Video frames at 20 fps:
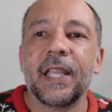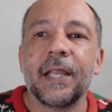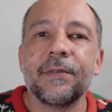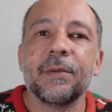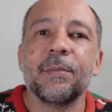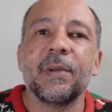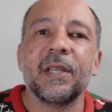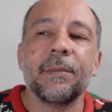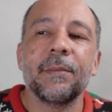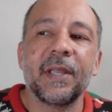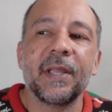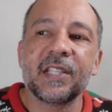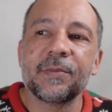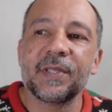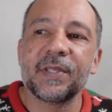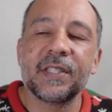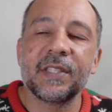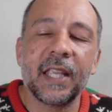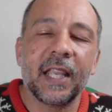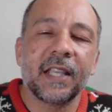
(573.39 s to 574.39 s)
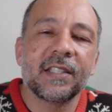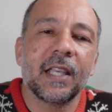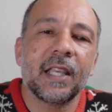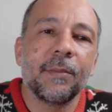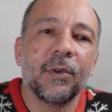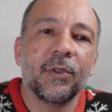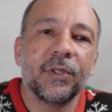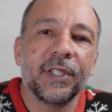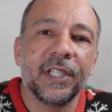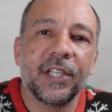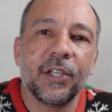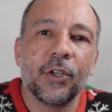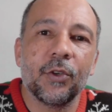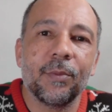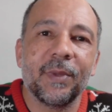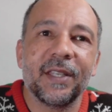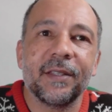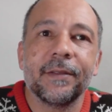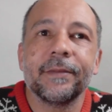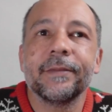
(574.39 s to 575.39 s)
Everybody makes mistakes. I'm only
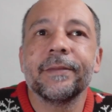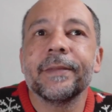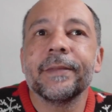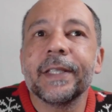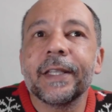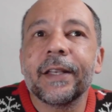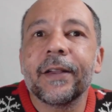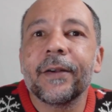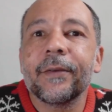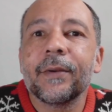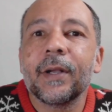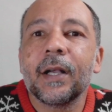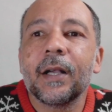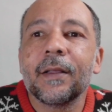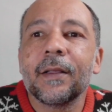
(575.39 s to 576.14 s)
human, you know,